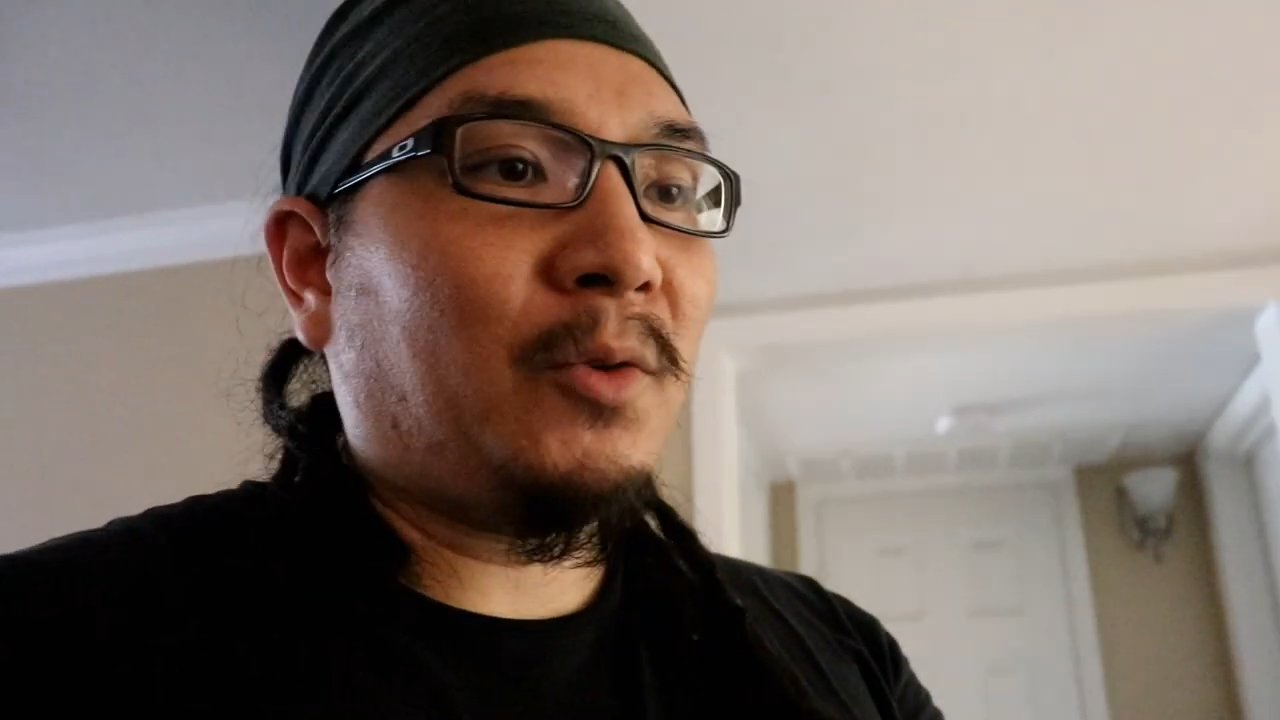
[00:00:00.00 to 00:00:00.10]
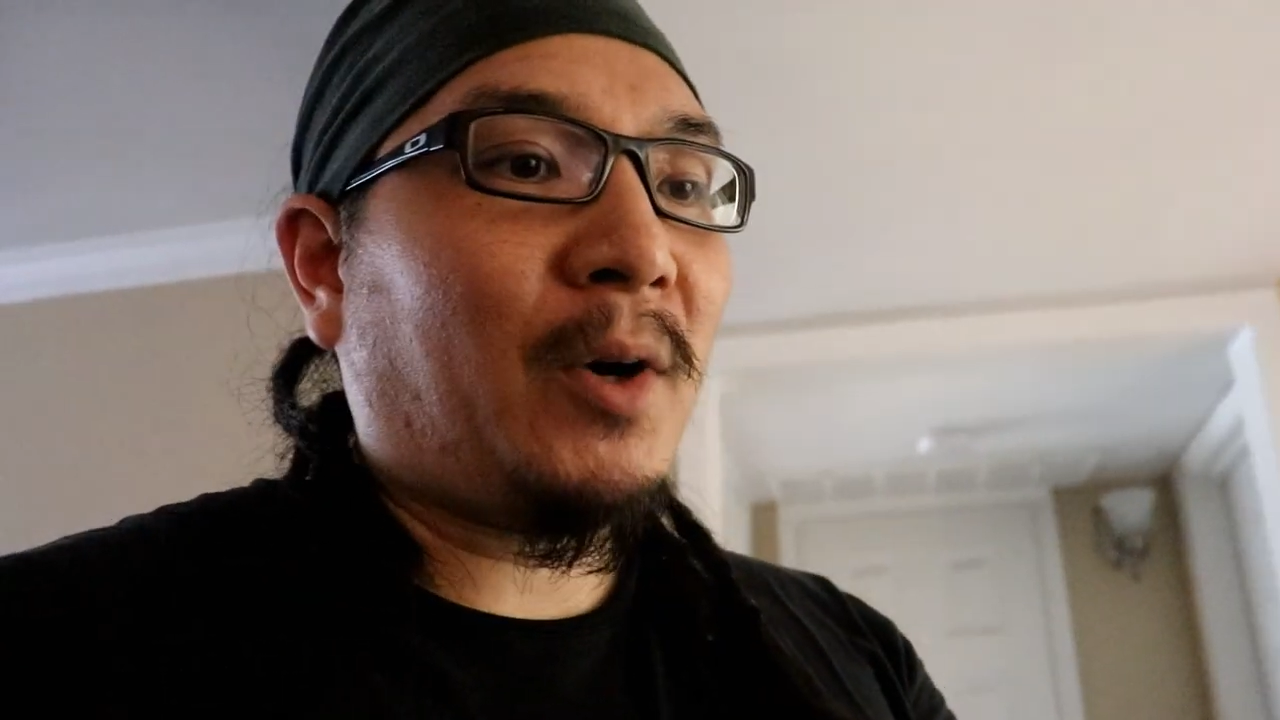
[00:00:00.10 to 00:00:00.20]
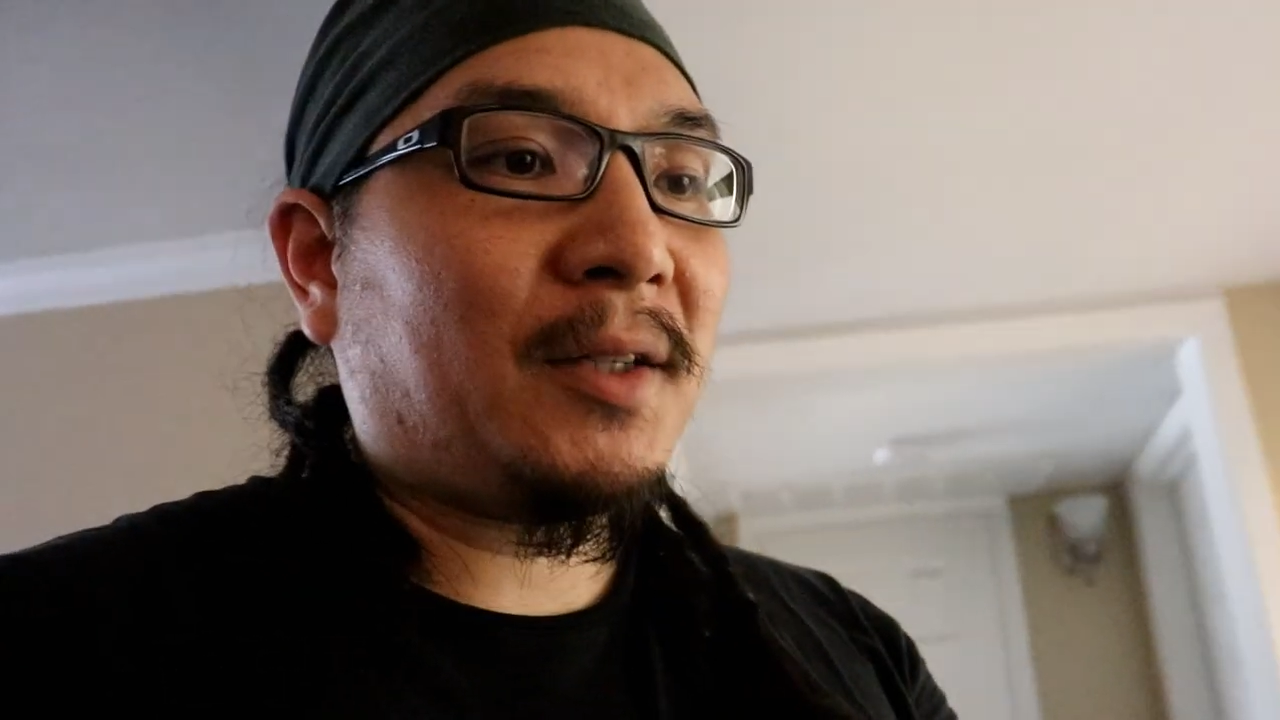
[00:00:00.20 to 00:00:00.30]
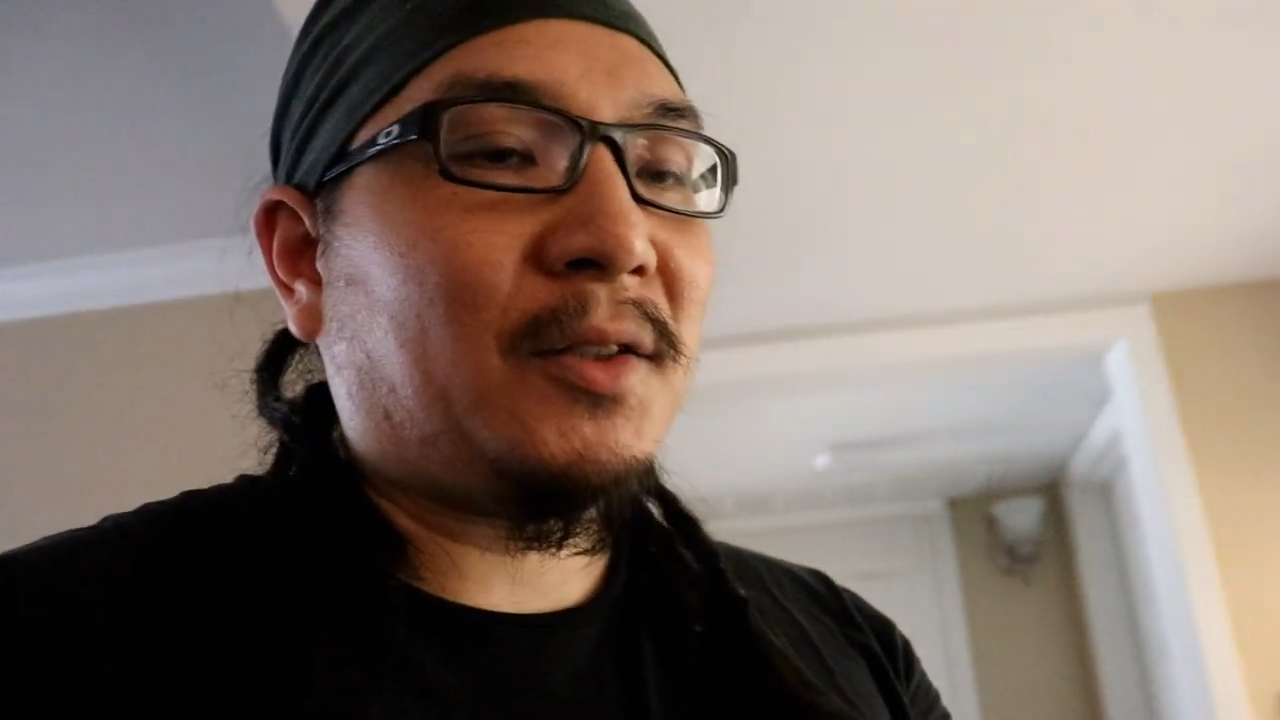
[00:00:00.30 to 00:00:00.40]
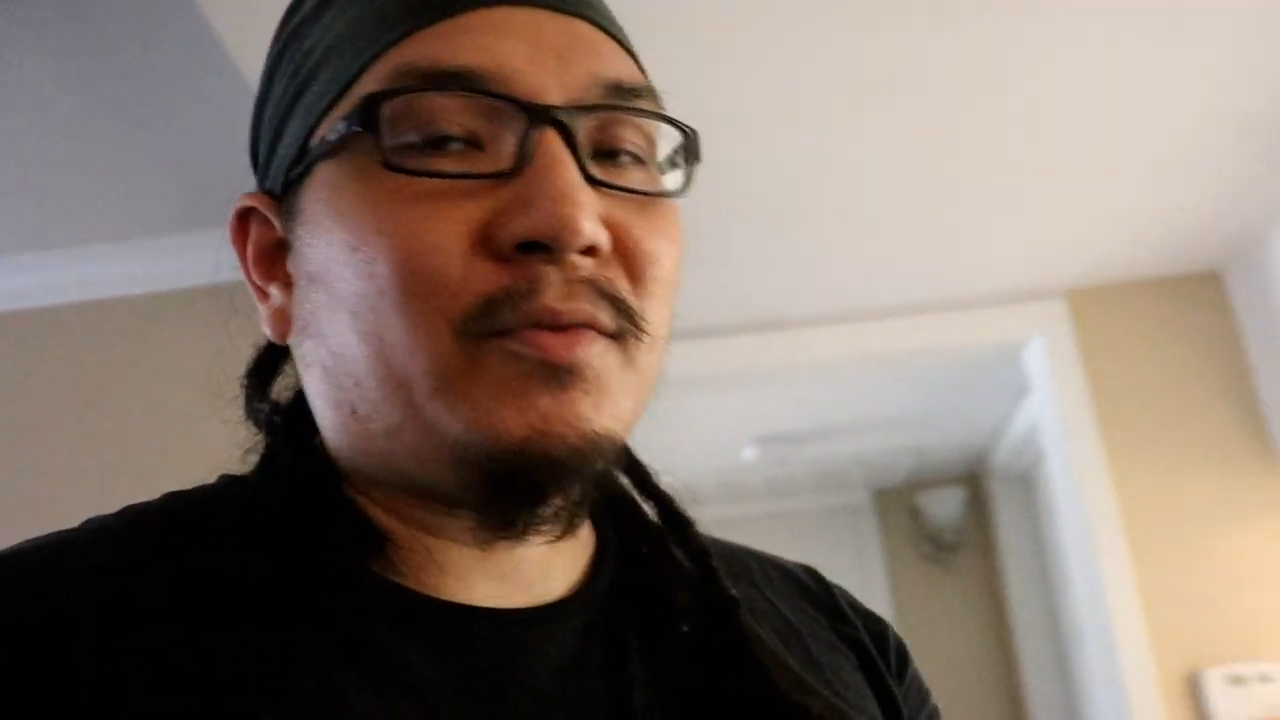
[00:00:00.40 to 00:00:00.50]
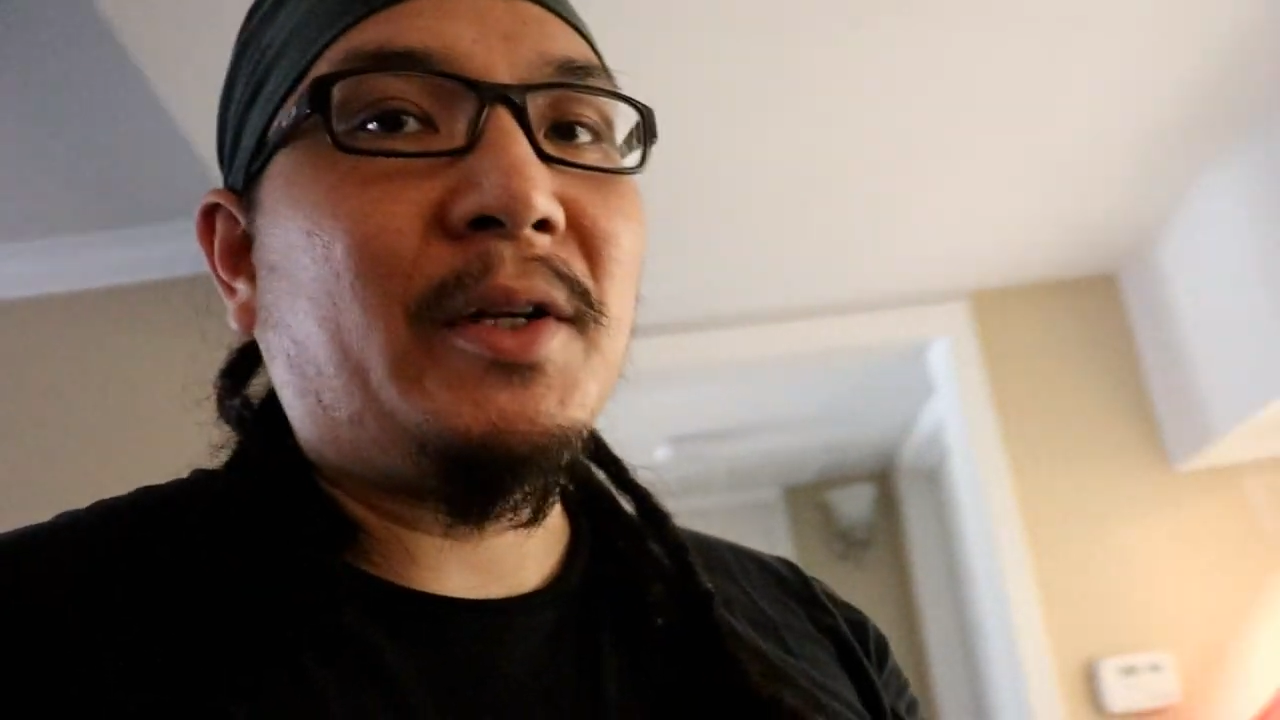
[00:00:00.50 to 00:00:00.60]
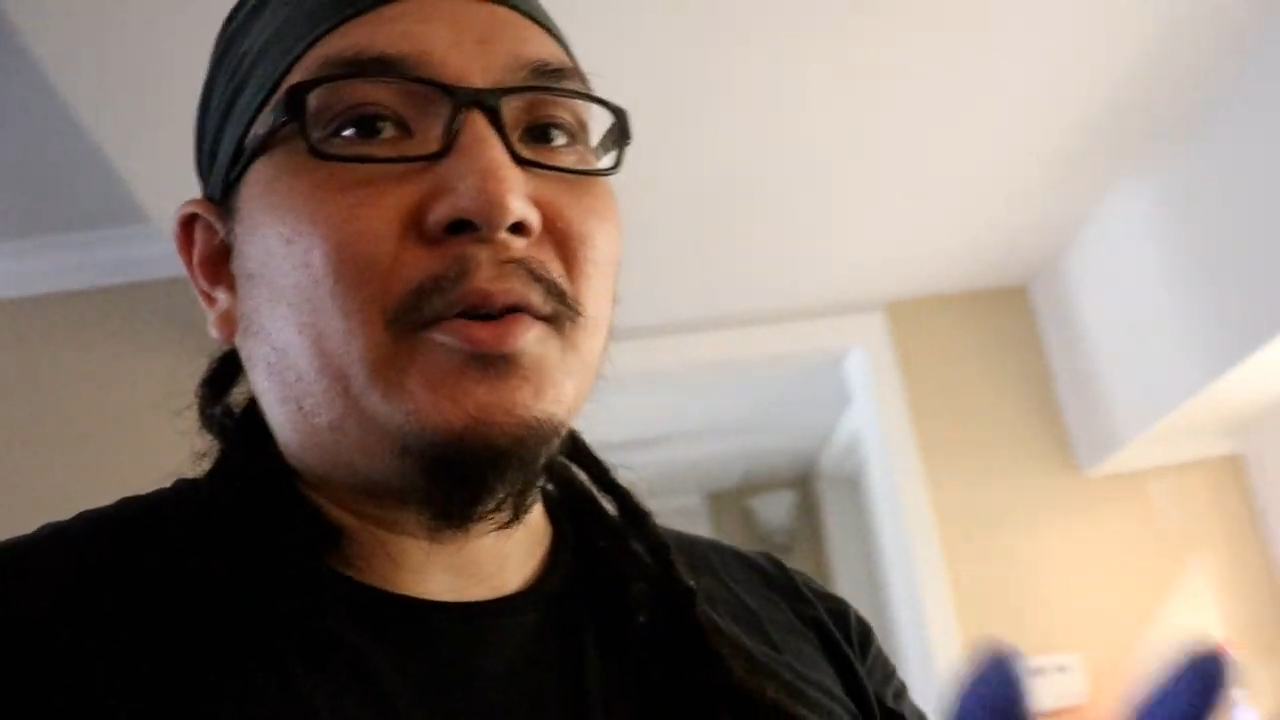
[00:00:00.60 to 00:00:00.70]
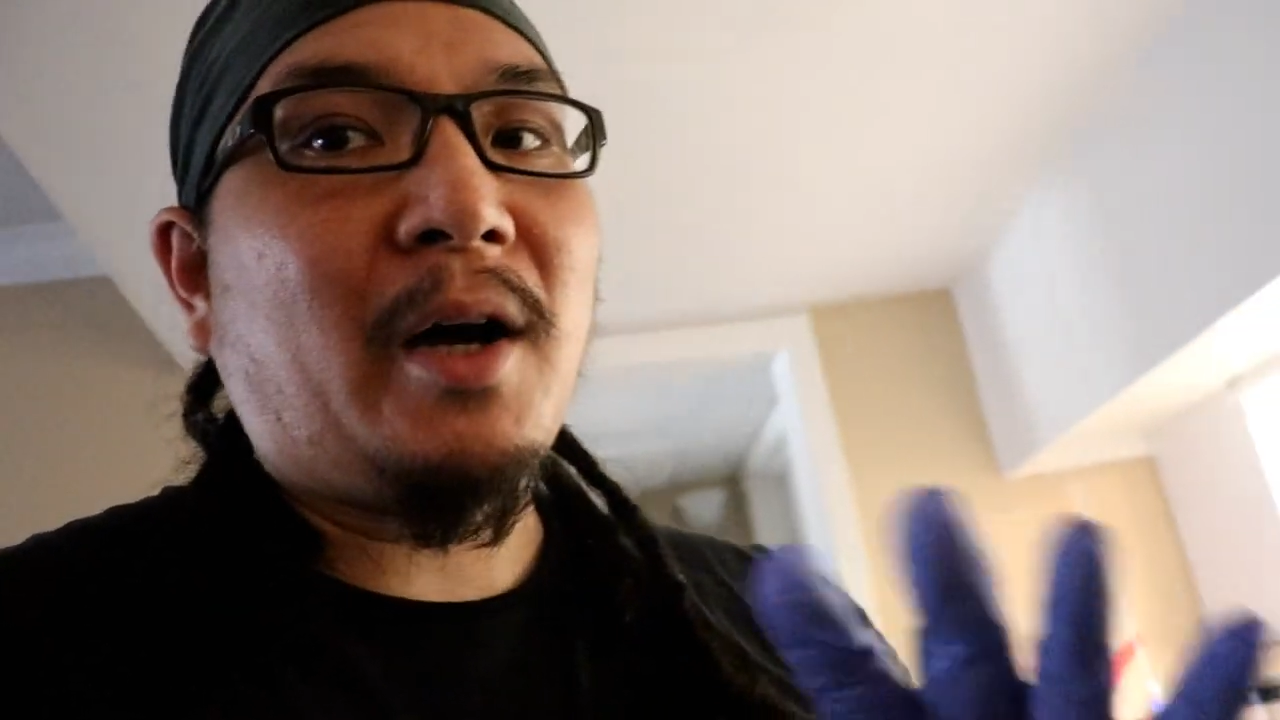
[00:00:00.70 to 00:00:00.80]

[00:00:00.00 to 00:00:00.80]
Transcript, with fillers: watch this video,